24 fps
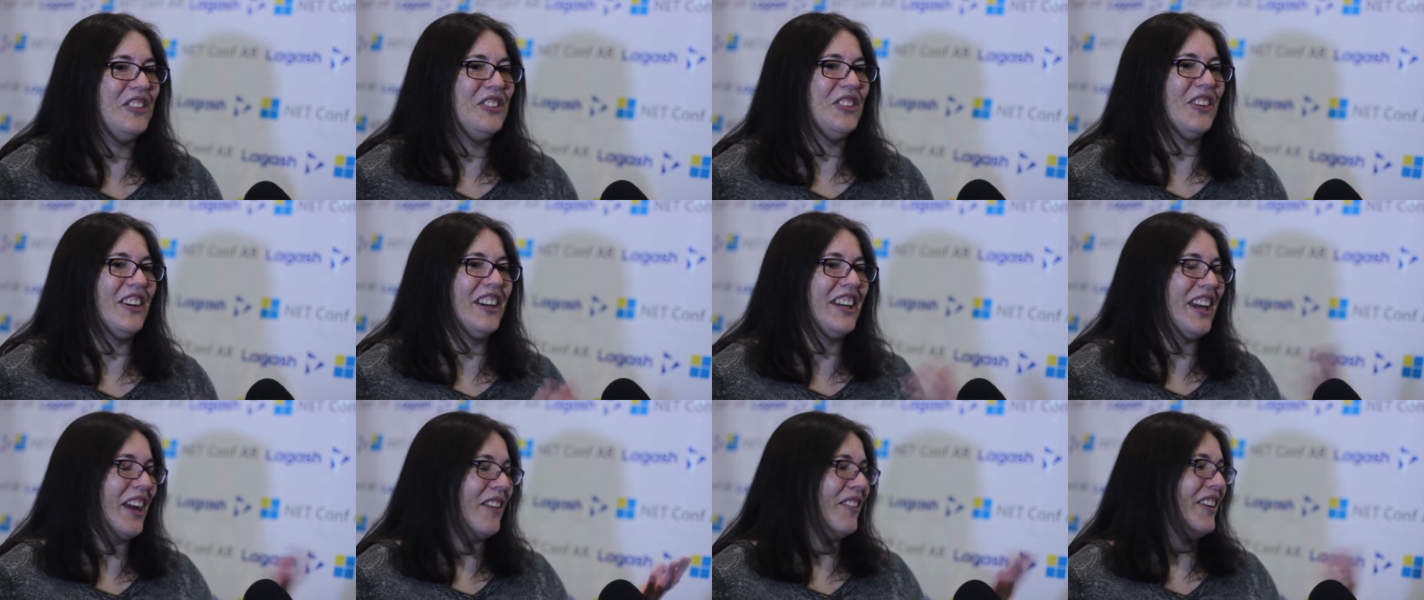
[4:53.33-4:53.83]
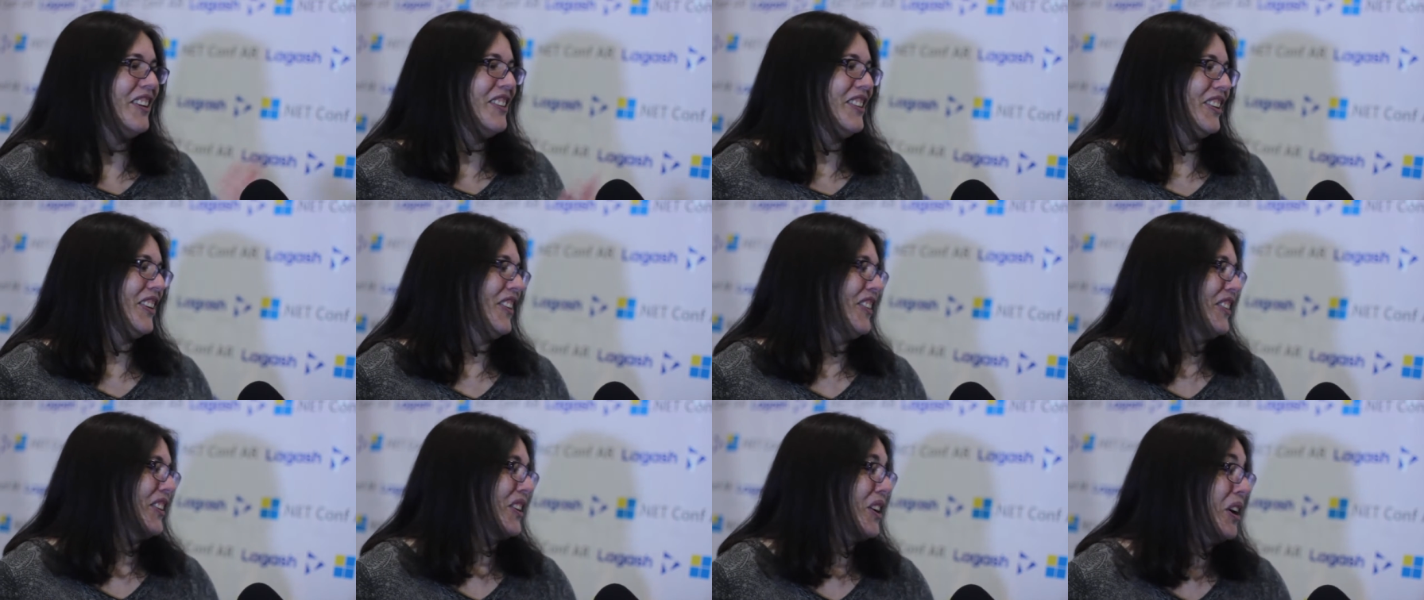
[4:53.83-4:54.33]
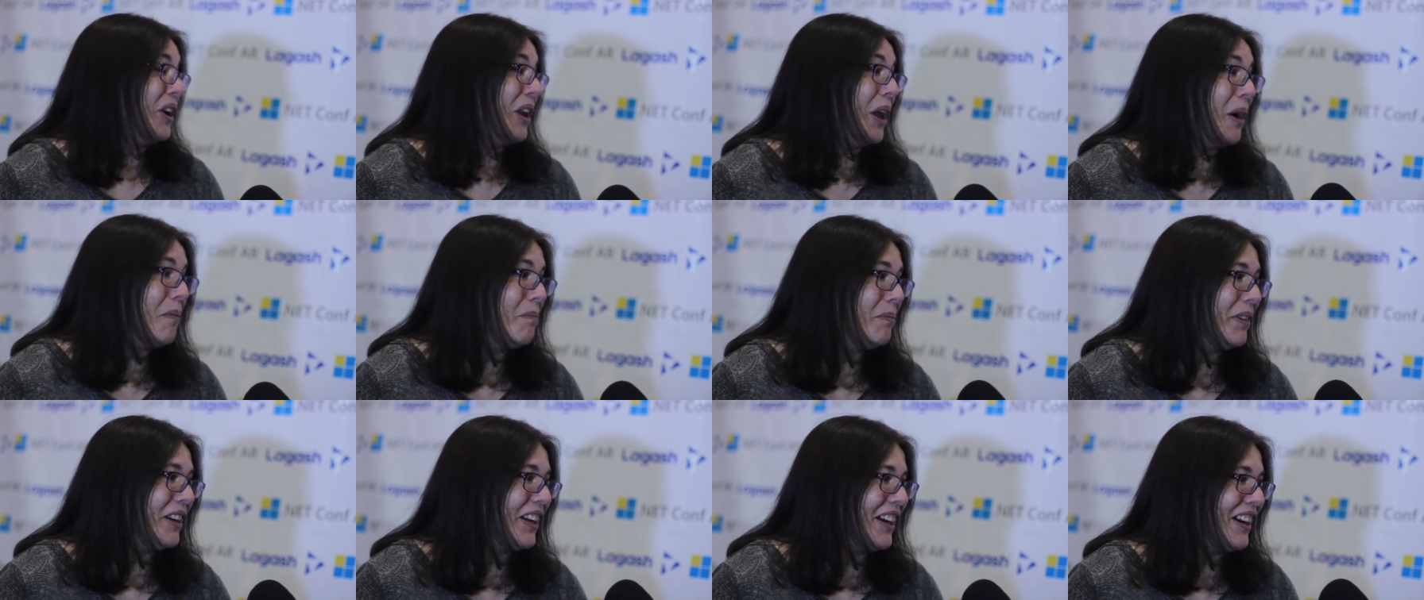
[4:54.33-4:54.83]
So I can't wait to go to
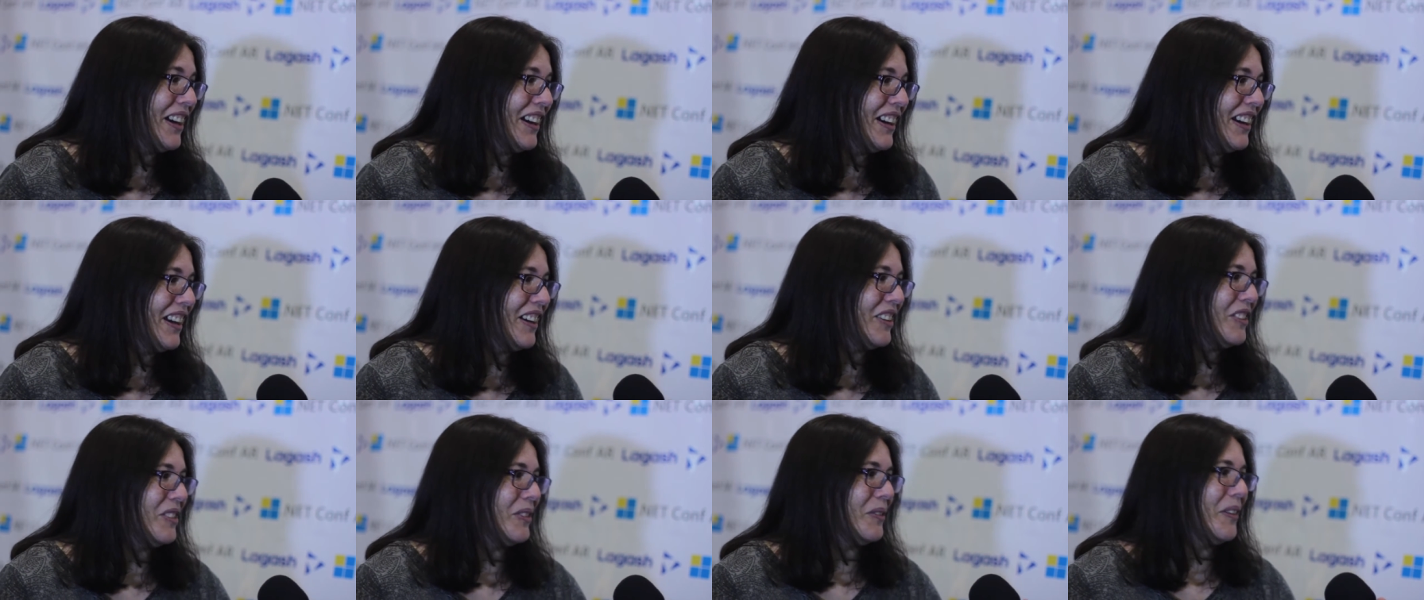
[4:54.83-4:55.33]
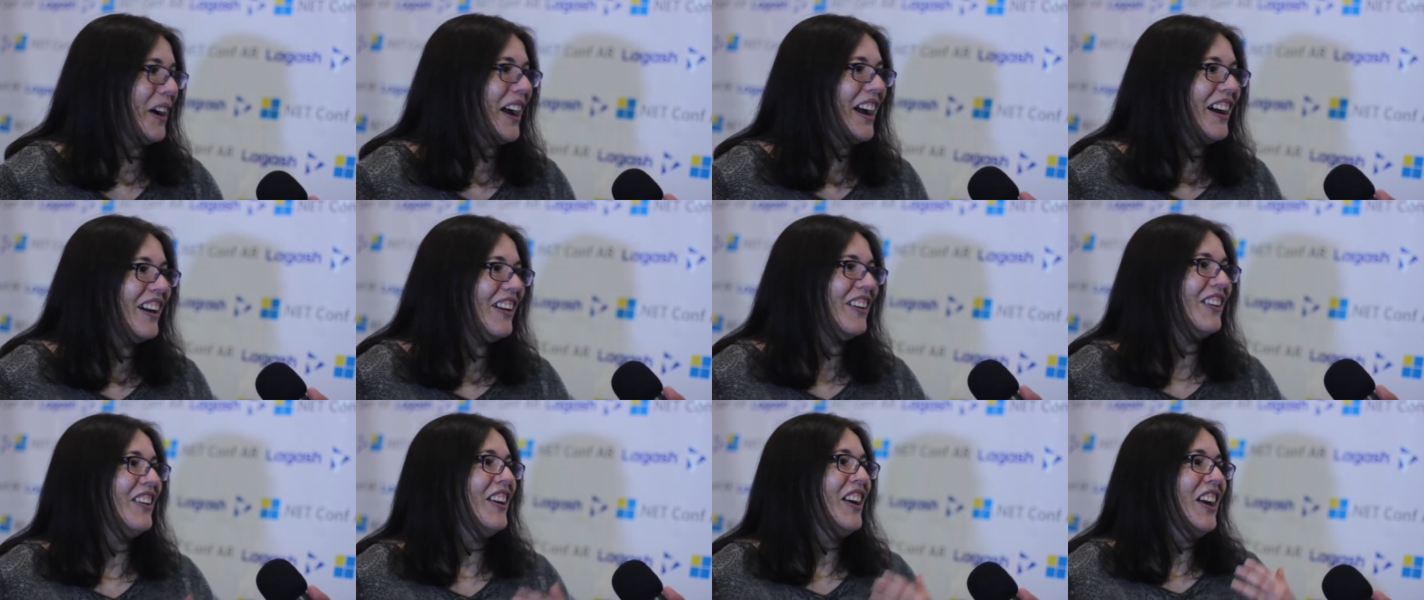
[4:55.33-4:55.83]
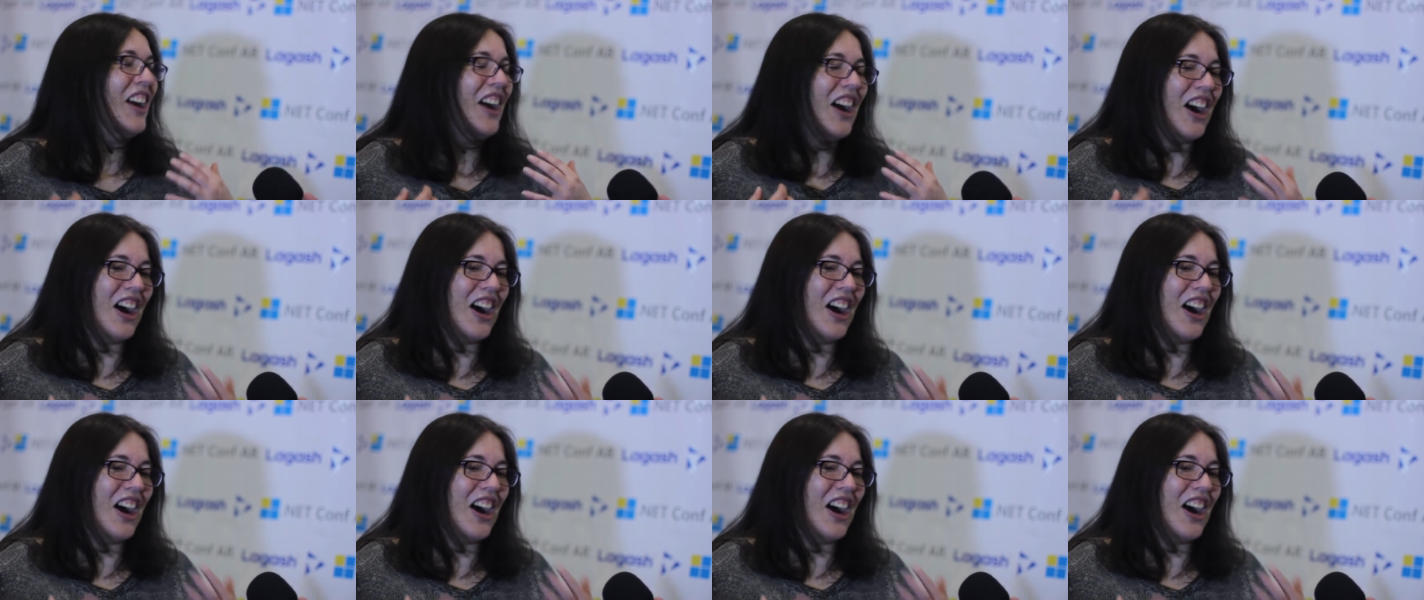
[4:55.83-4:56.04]
Colombia as well.